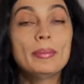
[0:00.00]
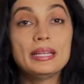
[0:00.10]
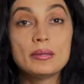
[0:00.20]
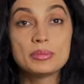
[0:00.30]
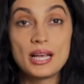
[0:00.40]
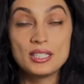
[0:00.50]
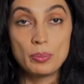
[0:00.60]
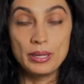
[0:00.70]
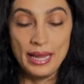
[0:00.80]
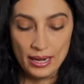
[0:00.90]

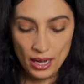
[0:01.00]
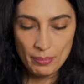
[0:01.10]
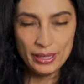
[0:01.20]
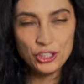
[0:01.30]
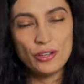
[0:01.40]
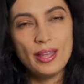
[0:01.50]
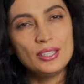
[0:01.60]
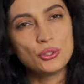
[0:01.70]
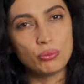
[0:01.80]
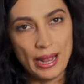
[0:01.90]
medium-sized banana. Make sure that
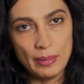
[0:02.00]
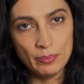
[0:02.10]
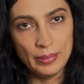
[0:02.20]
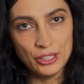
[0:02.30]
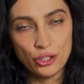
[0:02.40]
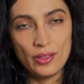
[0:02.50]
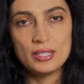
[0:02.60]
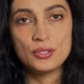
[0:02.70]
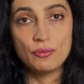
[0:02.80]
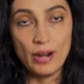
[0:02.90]
it's ripe, make sure that it's